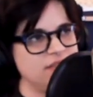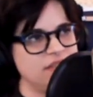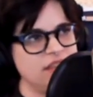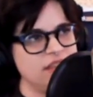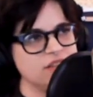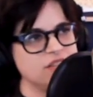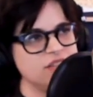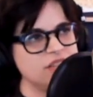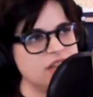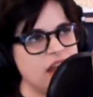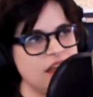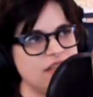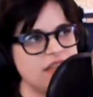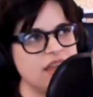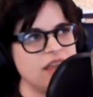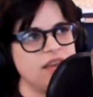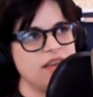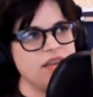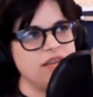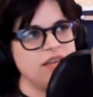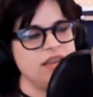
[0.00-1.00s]
there's
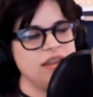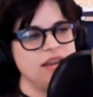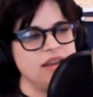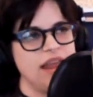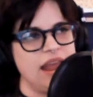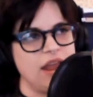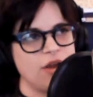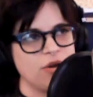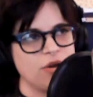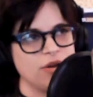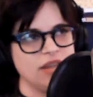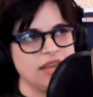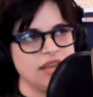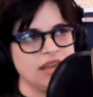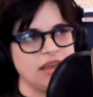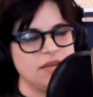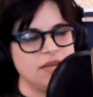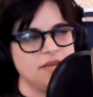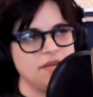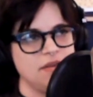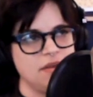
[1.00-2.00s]
nothing
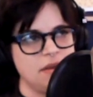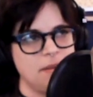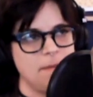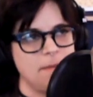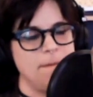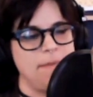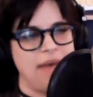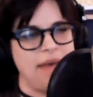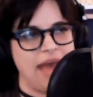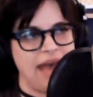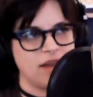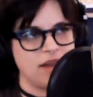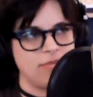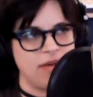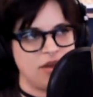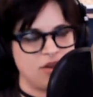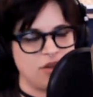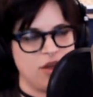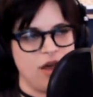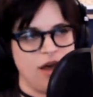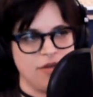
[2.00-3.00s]
inherently bad
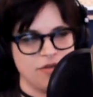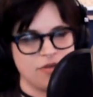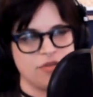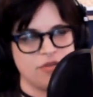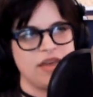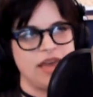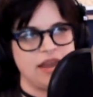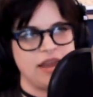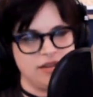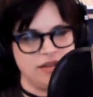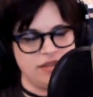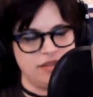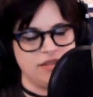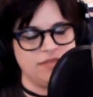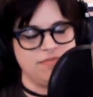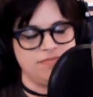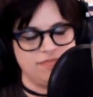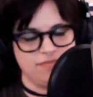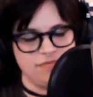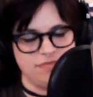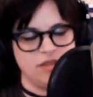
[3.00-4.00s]
about it other than
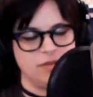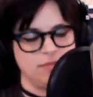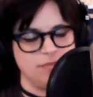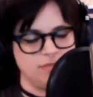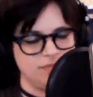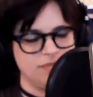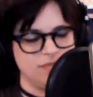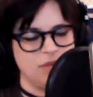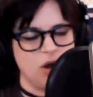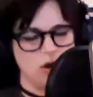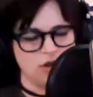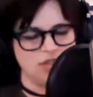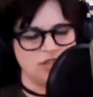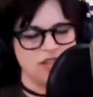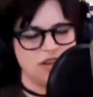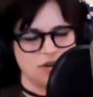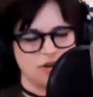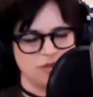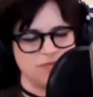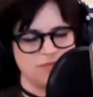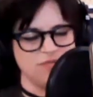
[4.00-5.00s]
the, the parts
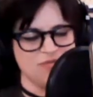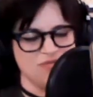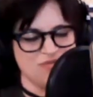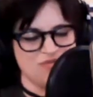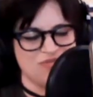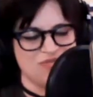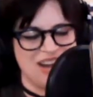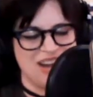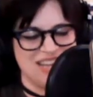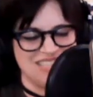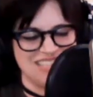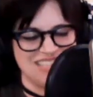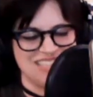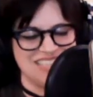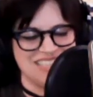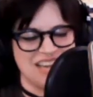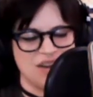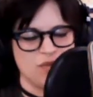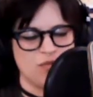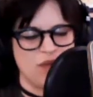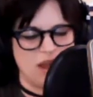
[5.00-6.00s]
that are
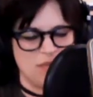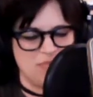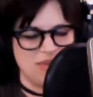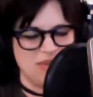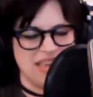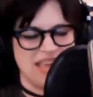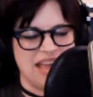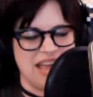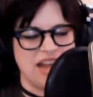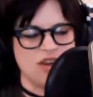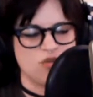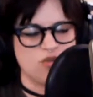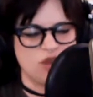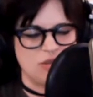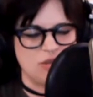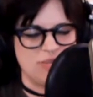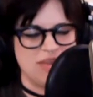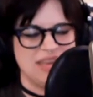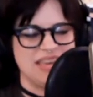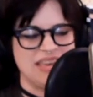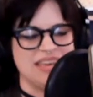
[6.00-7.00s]
racist and rapey and
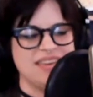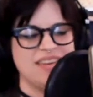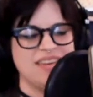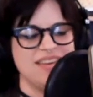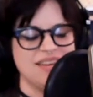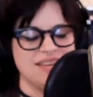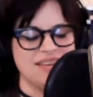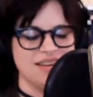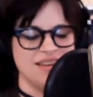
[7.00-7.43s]
creepy.